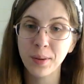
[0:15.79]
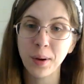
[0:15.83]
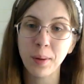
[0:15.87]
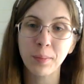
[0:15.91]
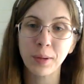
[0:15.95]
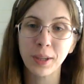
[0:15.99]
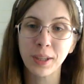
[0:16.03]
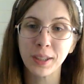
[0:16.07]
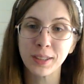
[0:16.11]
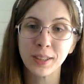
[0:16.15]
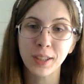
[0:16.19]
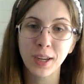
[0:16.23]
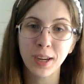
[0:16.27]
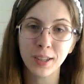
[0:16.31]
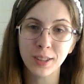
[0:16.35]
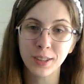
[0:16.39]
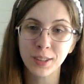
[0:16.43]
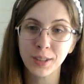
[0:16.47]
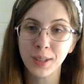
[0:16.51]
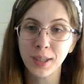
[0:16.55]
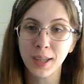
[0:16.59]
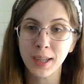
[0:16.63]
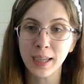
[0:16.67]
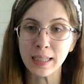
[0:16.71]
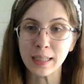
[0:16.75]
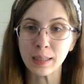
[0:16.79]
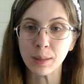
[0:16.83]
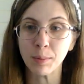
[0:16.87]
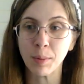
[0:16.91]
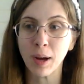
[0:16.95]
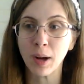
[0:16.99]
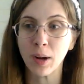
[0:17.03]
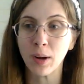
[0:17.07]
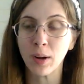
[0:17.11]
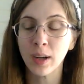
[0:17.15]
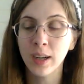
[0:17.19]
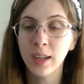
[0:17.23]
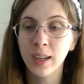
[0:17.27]
I'm gonna talk to you guys
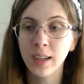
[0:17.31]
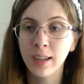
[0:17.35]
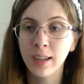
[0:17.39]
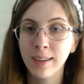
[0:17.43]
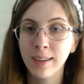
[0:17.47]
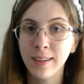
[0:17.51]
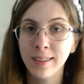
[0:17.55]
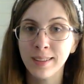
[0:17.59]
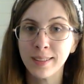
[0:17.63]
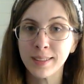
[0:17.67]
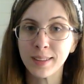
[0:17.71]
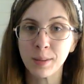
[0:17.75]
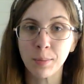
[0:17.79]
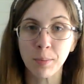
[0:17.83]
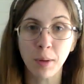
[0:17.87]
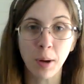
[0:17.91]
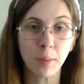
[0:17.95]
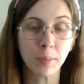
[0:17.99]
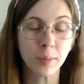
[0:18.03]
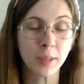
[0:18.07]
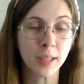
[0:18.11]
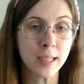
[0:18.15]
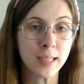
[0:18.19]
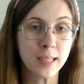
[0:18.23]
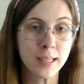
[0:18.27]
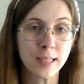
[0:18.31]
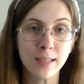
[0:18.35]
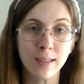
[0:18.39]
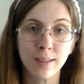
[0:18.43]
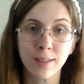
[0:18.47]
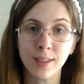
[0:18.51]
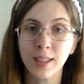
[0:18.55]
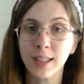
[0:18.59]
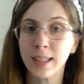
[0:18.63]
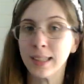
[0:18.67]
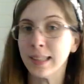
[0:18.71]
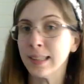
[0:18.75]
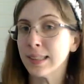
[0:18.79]
about some updates
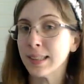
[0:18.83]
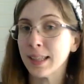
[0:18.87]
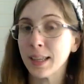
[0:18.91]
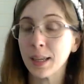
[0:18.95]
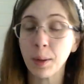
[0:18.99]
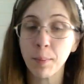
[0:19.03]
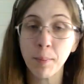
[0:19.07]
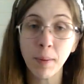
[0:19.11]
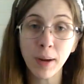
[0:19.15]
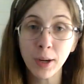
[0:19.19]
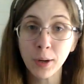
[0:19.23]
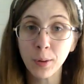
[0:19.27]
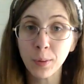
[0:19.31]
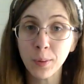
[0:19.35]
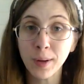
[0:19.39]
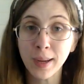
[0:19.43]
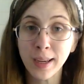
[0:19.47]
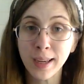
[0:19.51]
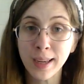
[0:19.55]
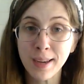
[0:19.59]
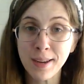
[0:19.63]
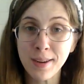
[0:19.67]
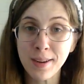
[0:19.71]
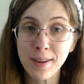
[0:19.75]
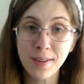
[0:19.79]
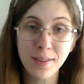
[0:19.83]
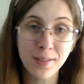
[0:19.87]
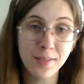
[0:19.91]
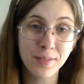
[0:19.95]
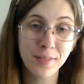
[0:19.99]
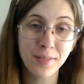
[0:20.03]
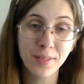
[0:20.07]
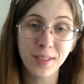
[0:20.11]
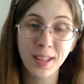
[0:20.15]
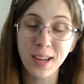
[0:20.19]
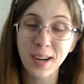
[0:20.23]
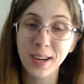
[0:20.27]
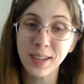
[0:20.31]
on things like a microwave
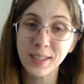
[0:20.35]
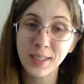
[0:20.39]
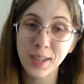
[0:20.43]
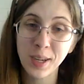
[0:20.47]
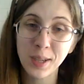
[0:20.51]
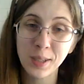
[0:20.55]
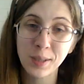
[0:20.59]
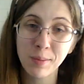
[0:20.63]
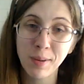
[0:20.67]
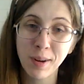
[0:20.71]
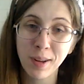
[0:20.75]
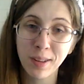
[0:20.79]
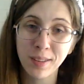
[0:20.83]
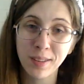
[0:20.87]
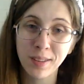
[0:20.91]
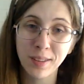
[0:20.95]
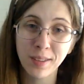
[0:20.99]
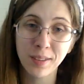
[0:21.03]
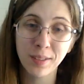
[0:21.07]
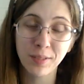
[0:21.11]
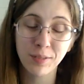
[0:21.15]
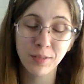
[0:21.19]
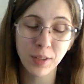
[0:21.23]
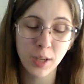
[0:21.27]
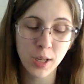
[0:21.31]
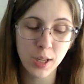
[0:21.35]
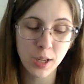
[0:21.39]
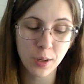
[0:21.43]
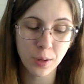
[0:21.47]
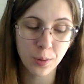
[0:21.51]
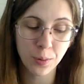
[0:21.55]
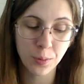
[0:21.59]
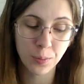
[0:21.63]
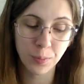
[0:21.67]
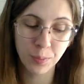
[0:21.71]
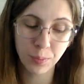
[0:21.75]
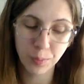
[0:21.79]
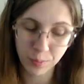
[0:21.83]
that I talked about in the
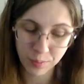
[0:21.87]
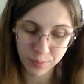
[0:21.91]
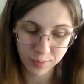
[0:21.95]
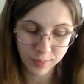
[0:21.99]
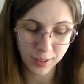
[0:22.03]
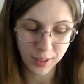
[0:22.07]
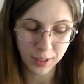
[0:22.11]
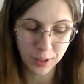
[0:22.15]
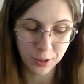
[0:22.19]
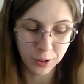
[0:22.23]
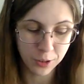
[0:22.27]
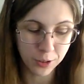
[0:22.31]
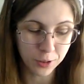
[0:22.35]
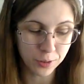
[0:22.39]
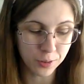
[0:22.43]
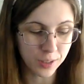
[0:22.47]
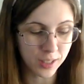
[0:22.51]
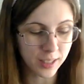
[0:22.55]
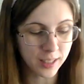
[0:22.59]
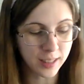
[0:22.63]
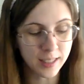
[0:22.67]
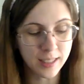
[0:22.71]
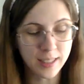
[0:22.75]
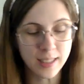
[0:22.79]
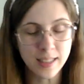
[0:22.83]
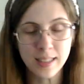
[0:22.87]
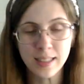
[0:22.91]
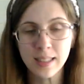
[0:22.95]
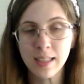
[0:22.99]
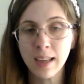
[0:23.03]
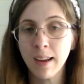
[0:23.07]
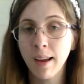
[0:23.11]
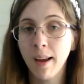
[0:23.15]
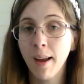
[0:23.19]
video introducing this,